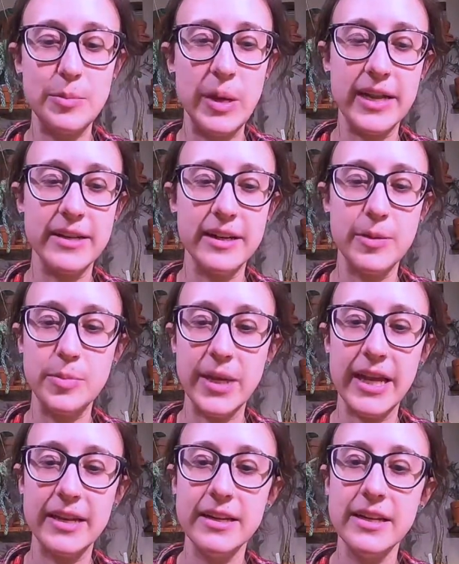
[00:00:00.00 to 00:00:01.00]
potted up
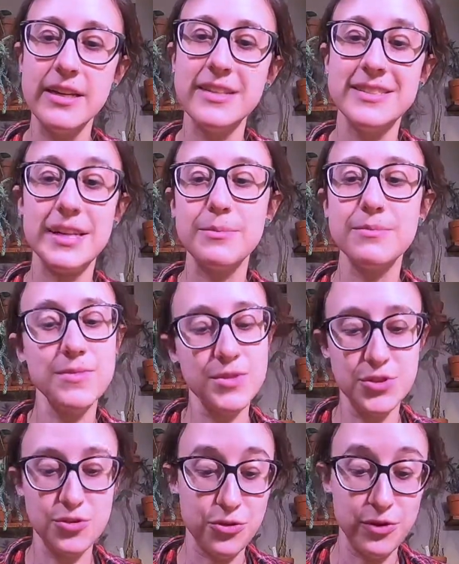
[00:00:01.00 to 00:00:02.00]
yet. Some
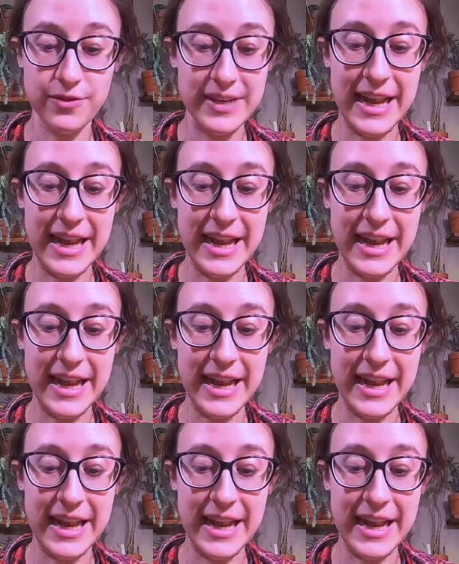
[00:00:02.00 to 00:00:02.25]
sort of an